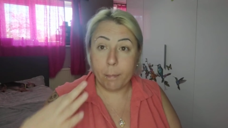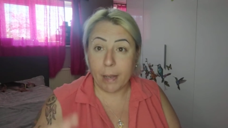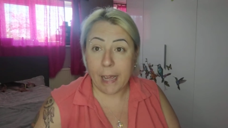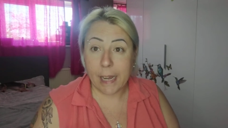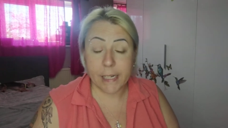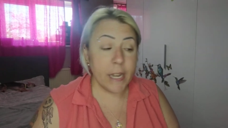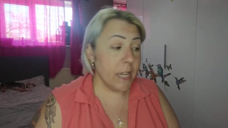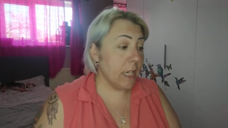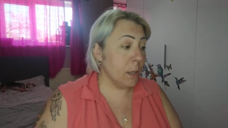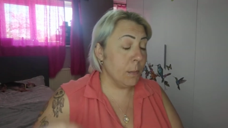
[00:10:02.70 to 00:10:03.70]
a black,
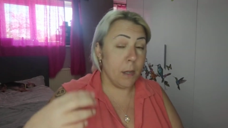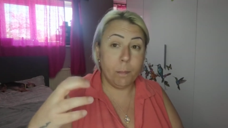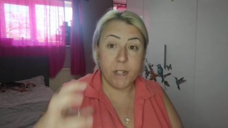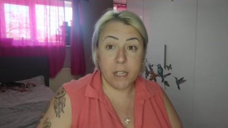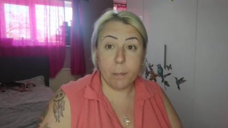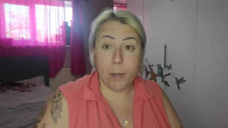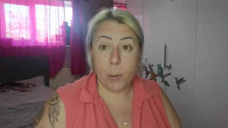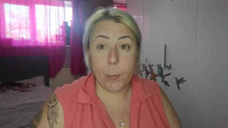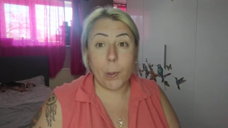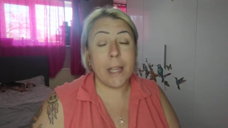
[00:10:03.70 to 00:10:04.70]
it can be a deep
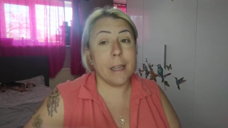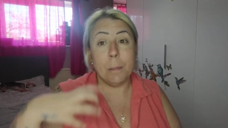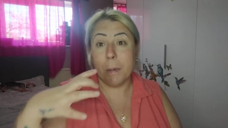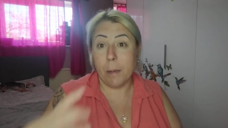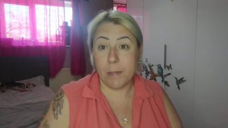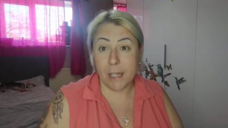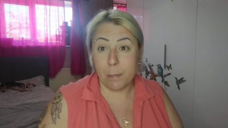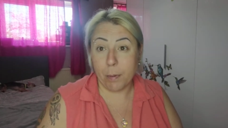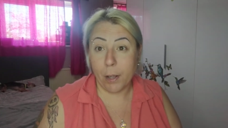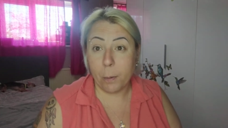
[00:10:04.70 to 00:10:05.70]
purple, it can be a
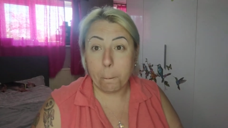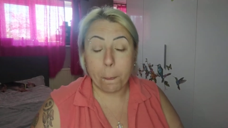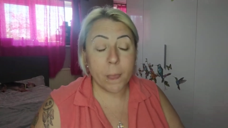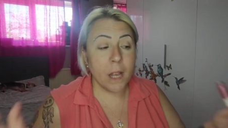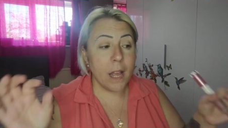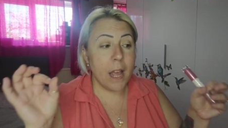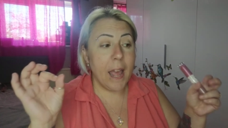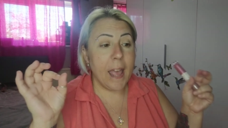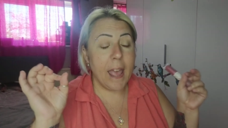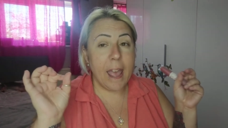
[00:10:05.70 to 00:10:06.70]
deep blue.
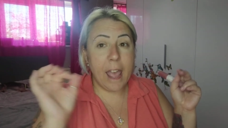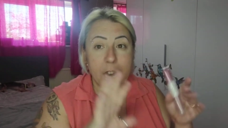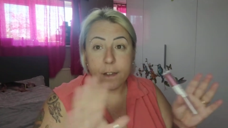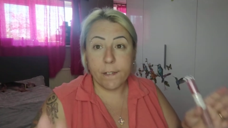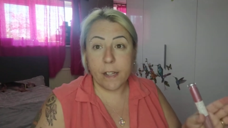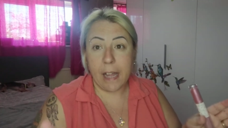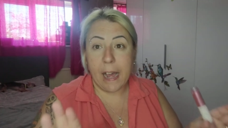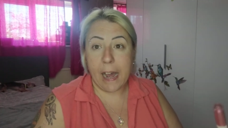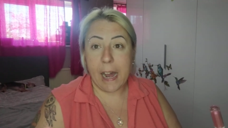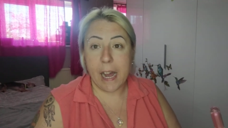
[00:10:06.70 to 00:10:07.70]
anything
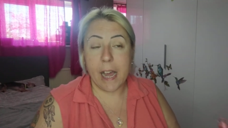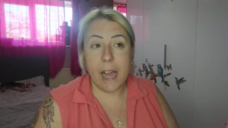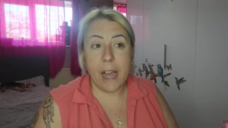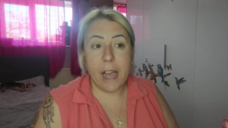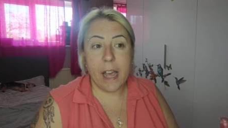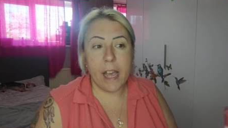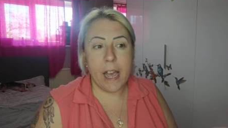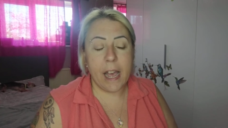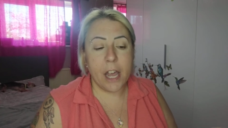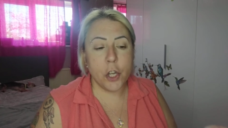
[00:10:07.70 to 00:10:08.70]
like that.
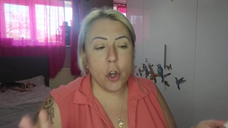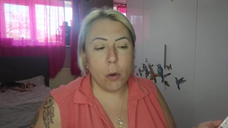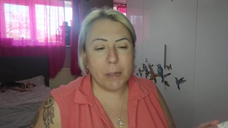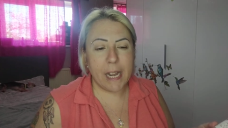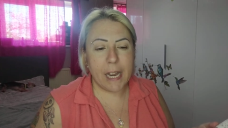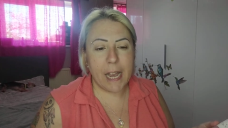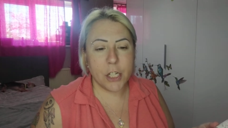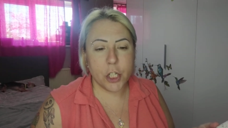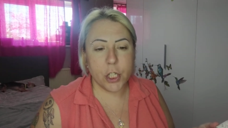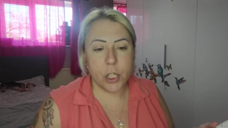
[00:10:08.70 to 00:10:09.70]
And normally I
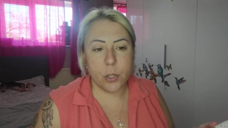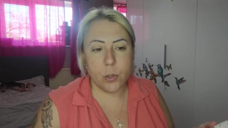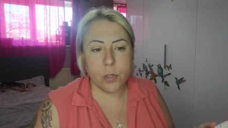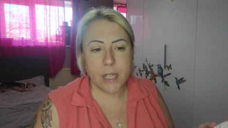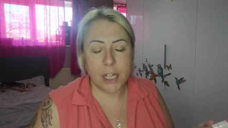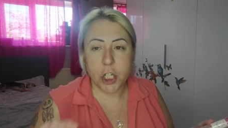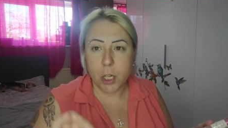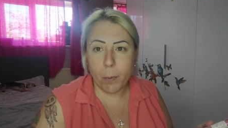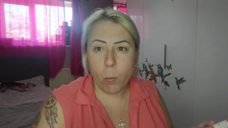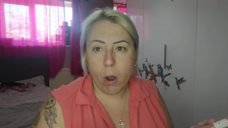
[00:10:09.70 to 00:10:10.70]
like to use a
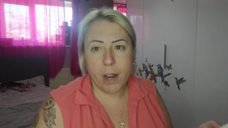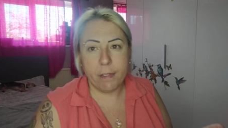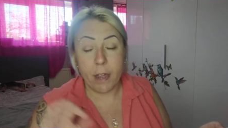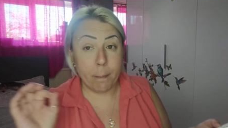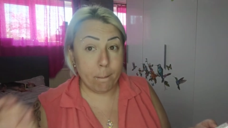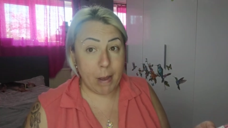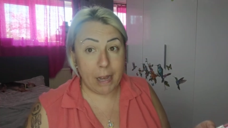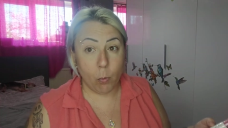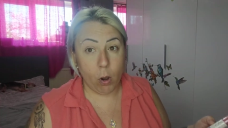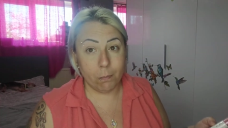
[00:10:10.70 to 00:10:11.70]
shimmer one and then a
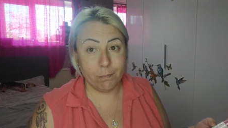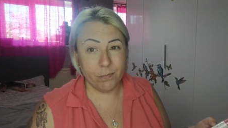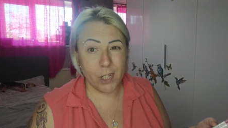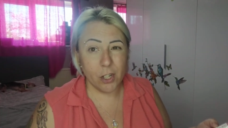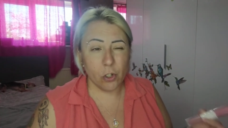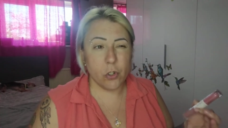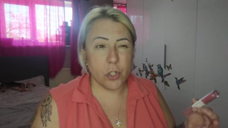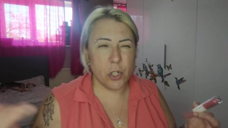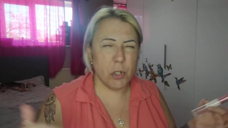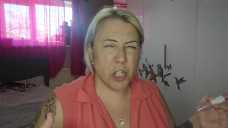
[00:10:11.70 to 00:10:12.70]
matte one, because
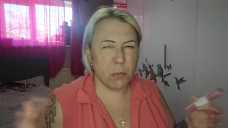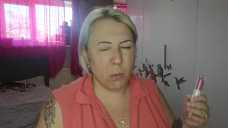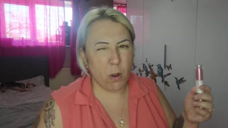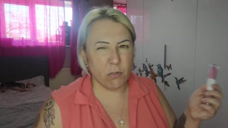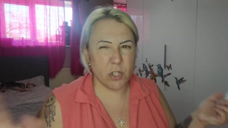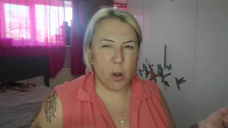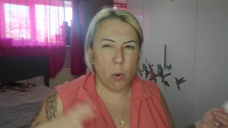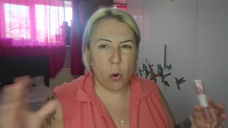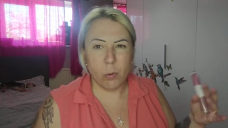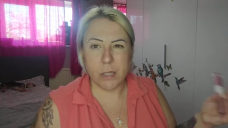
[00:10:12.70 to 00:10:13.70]
two shimmer ones
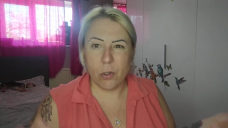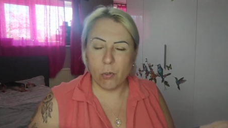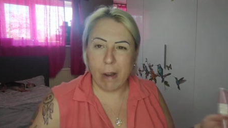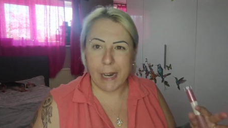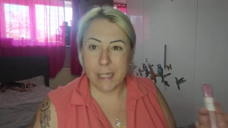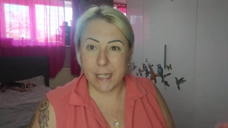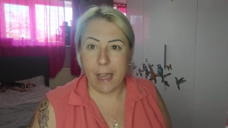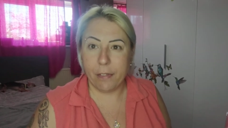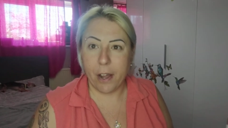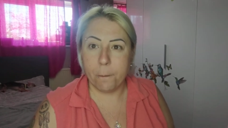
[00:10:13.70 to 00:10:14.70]
don't always look right
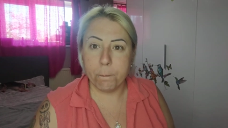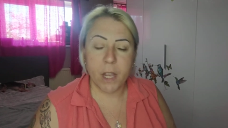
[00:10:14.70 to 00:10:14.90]
together.